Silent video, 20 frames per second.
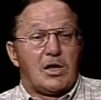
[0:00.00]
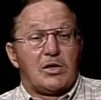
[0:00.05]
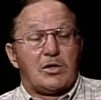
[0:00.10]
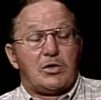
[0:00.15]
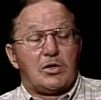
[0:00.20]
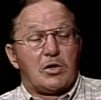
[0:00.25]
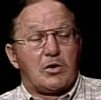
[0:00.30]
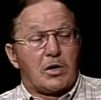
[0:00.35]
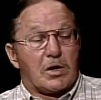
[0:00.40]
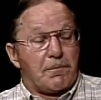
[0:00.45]

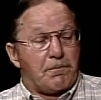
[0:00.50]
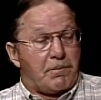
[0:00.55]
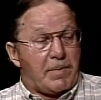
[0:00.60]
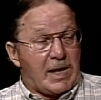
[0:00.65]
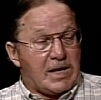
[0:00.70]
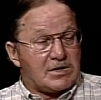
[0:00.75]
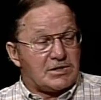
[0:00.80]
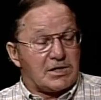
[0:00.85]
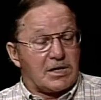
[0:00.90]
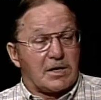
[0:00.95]
You can
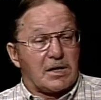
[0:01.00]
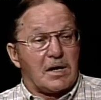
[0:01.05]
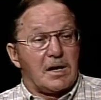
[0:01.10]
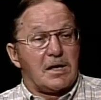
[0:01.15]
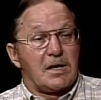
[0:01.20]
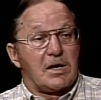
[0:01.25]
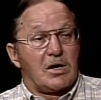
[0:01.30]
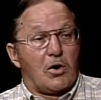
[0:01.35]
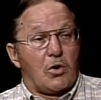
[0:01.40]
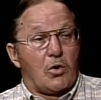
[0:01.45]

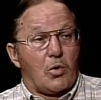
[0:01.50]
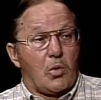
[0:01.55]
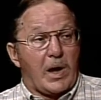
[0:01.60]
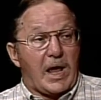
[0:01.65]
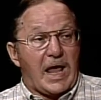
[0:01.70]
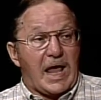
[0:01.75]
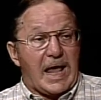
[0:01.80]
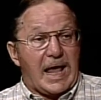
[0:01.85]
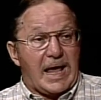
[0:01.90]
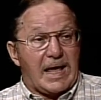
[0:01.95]
basically go
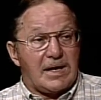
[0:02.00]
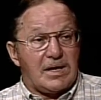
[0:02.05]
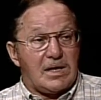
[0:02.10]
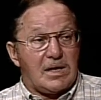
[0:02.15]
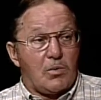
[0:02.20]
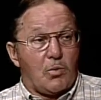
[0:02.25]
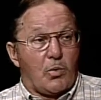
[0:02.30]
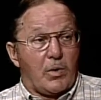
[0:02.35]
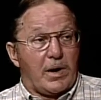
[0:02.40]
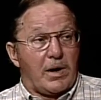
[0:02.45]

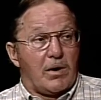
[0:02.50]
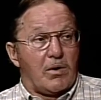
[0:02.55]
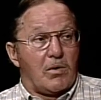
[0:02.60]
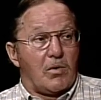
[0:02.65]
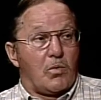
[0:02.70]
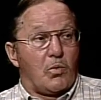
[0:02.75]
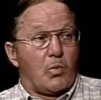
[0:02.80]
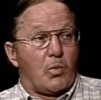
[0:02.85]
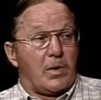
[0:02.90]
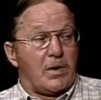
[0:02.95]
anywhere
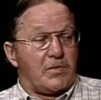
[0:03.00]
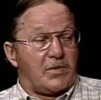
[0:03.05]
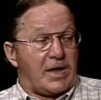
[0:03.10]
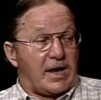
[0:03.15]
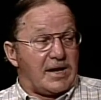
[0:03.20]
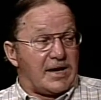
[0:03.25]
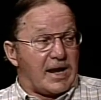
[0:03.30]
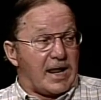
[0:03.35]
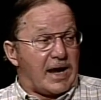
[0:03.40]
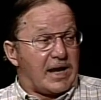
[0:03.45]
where
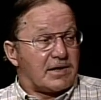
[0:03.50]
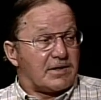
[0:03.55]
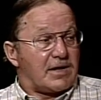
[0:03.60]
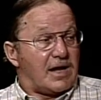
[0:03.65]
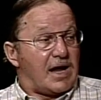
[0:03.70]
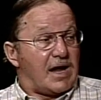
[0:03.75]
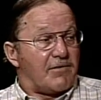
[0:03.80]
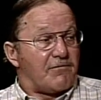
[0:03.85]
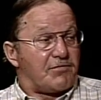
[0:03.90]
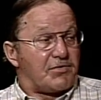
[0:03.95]
they'd like to
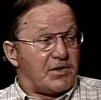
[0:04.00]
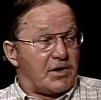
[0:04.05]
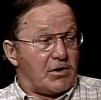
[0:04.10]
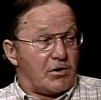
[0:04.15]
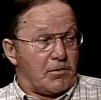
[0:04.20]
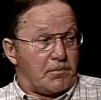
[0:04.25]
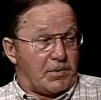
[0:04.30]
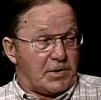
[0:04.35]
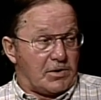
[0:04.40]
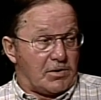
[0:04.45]
have
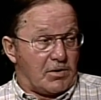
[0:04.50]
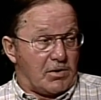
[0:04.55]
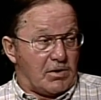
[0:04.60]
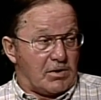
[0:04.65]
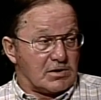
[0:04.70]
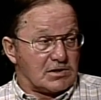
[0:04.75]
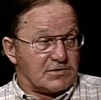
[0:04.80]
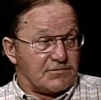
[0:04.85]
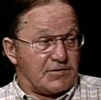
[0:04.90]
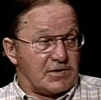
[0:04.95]
therapy
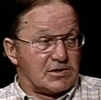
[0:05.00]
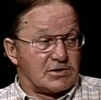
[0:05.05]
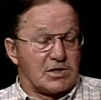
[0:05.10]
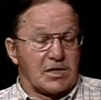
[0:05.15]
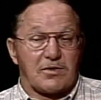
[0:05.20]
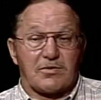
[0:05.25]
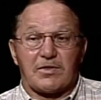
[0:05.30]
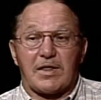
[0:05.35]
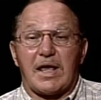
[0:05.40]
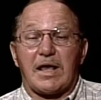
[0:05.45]
dogs
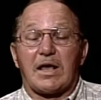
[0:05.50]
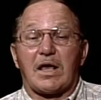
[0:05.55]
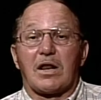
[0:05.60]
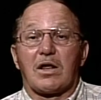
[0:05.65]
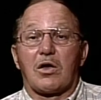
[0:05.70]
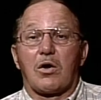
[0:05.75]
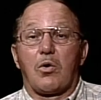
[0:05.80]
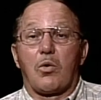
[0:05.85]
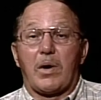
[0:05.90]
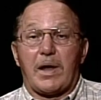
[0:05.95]
visit. They can
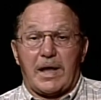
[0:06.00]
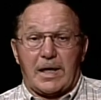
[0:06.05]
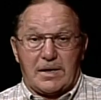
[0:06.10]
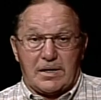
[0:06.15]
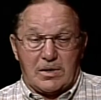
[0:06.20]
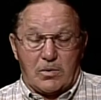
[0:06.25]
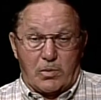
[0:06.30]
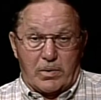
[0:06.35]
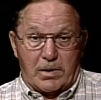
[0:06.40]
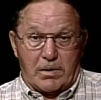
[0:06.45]
go
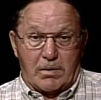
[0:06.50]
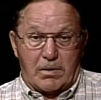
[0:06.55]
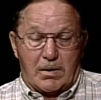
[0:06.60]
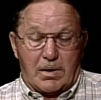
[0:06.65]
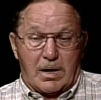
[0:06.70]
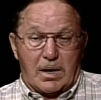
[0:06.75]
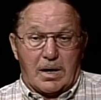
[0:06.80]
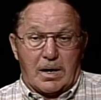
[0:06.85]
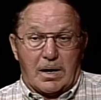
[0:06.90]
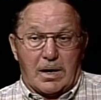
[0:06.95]
anywhere,
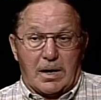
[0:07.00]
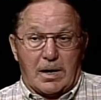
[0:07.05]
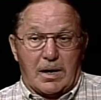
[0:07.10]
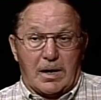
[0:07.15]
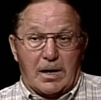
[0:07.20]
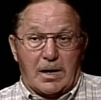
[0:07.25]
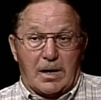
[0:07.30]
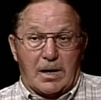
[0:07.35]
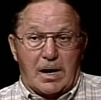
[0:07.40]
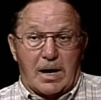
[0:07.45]
mm-hmm.
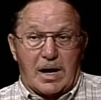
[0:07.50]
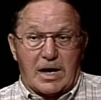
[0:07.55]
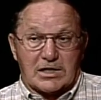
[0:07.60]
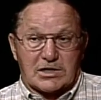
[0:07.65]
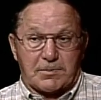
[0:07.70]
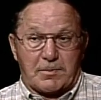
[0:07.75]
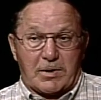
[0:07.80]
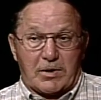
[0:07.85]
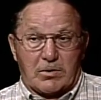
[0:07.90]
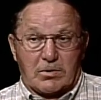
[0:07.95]
uh,
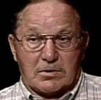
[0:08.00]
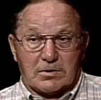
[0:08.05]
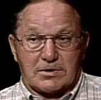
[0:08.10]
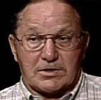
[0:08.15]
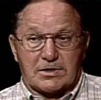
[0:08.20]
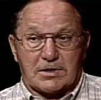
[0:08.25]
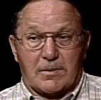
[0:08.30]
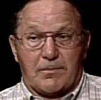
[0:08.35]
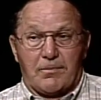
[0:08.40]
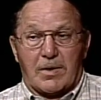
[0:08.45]

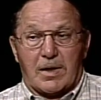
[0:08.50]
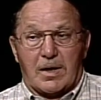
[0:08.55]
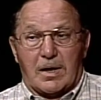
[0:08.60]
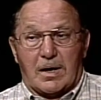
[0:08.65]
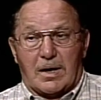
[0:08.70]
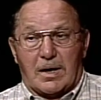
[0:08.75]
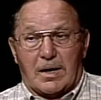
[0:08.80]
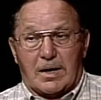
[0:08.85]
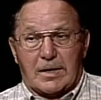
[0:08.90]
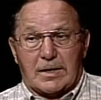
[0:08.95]
hospitals,
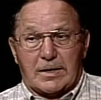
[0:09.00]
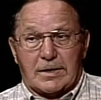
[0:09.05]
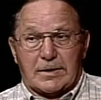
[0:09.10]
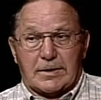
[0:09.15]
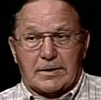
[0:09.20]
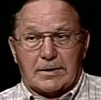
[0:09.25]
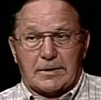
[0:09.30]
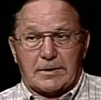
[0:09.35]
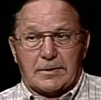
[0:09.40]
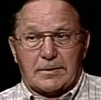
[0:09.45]

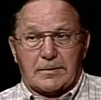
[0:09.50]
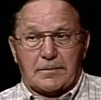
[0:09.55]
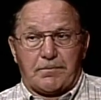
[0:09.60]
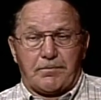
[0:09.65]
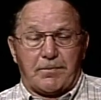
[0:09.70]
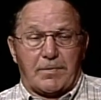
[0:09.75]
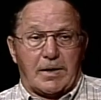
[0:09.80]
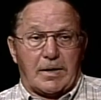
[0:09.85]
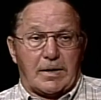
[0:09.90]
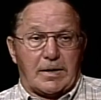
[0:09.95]

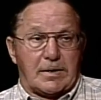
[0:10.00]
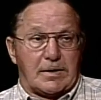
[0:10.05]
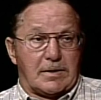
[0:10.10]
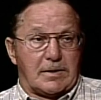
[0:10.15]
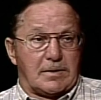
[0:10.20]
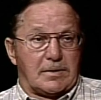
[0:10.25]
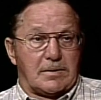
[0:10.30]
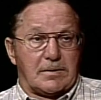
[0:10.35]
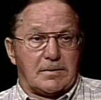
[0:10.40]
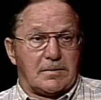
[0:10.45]
um,
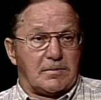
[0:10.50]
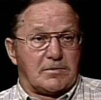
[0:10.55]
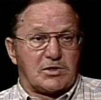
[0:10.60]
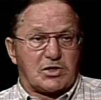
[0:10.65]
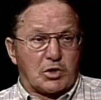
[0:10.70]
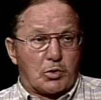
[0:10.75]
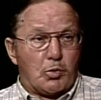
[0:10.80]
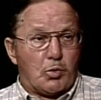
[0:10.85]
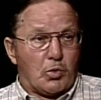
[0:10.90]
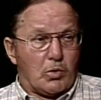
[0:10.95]
uh,
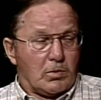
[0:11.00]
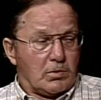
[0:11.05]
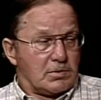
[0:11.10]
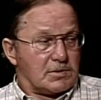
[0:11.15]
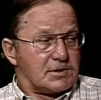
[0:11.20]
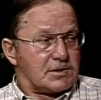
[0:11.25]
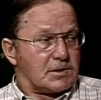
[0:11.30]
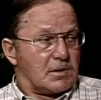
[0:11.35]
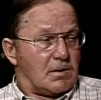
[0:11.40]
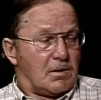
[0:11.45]

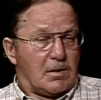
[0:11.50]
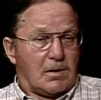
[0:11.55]
schools.